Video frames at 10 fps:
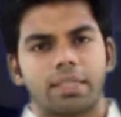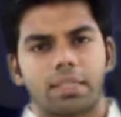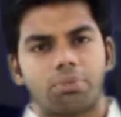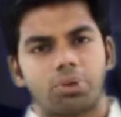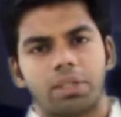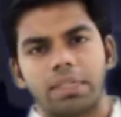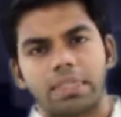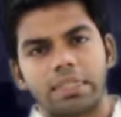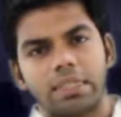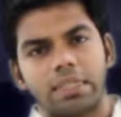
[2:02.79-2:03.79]
component
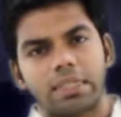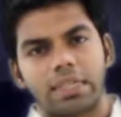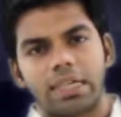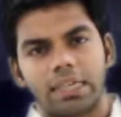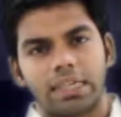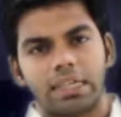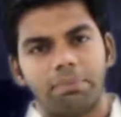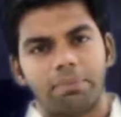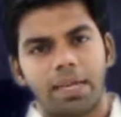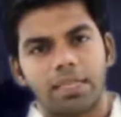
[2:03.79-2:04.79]
is a statically
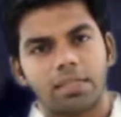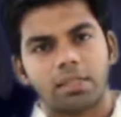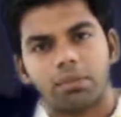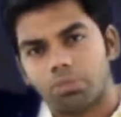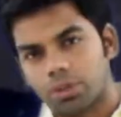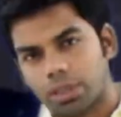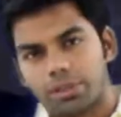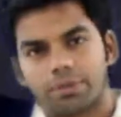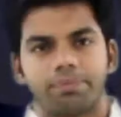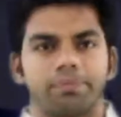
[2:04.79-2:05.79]
balanced component.
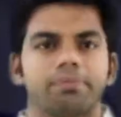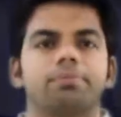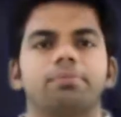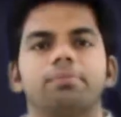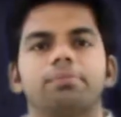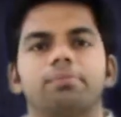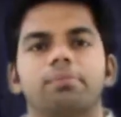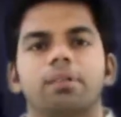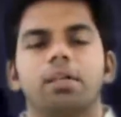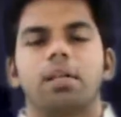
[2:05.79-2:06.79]

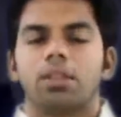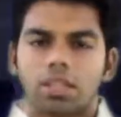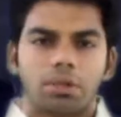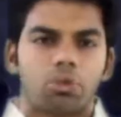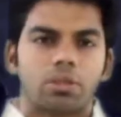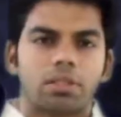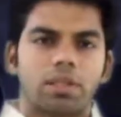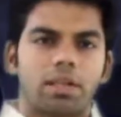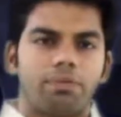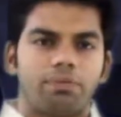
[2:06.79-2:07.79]
Now suppose
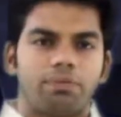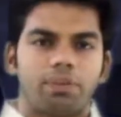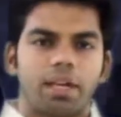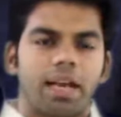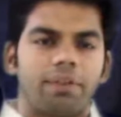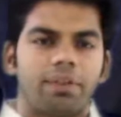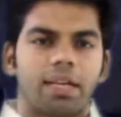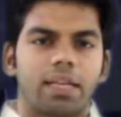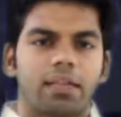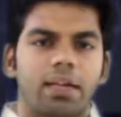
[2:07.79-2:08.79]
if we are
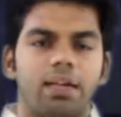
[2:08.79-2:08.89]
having an